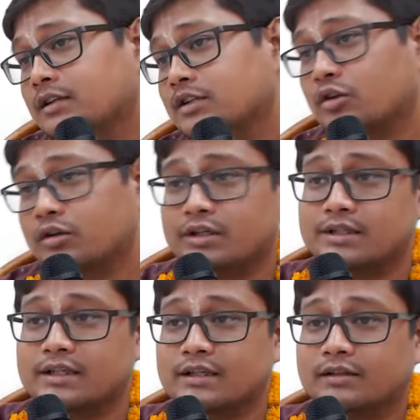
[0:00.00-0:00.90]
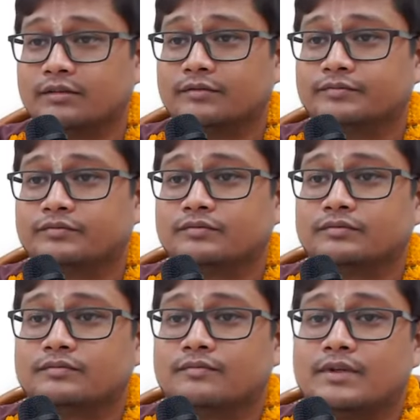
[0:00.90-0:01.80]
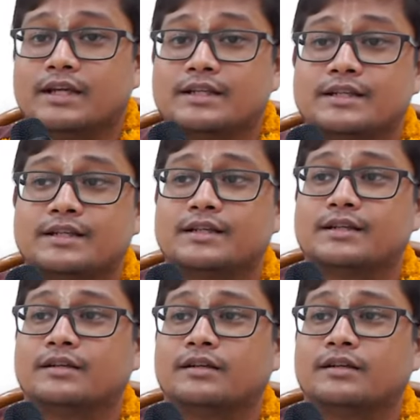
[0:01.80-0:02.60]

is not easy. Yes.